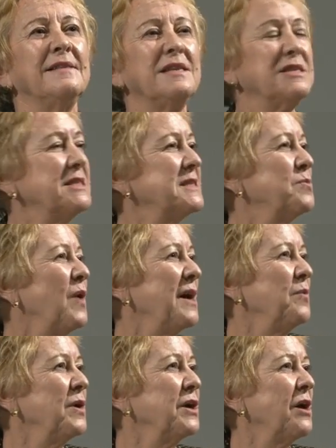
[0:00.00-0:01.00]
This is
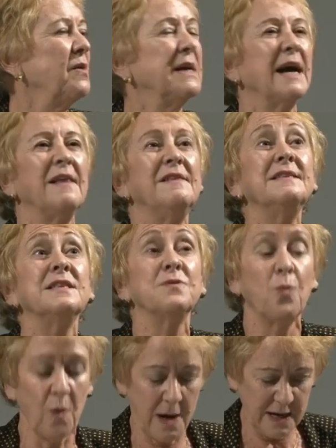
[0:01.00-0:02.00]
where we're going and this is
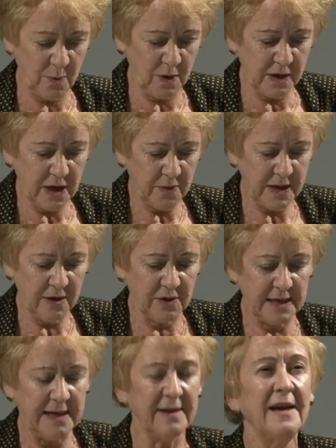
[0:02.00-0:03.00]
why we're going
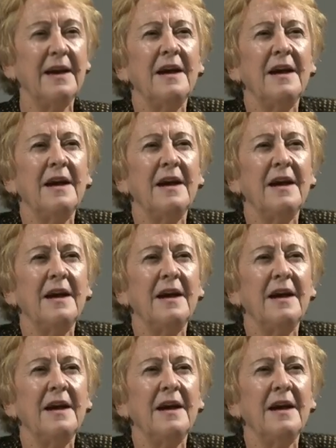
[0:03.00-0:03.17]
on it.